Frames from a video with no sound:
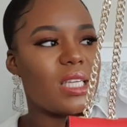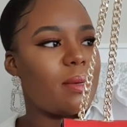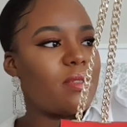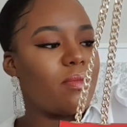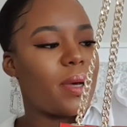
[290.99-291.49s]

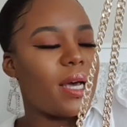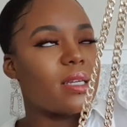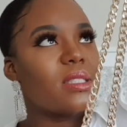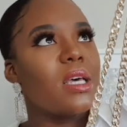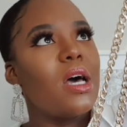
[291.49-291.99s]
types of
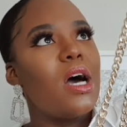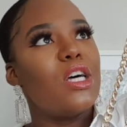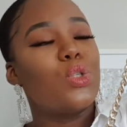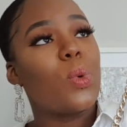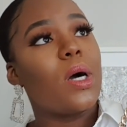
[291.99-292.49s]
bags
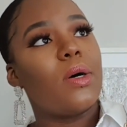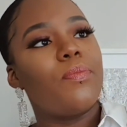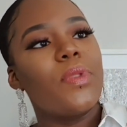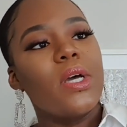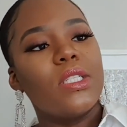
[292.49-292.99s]
as well.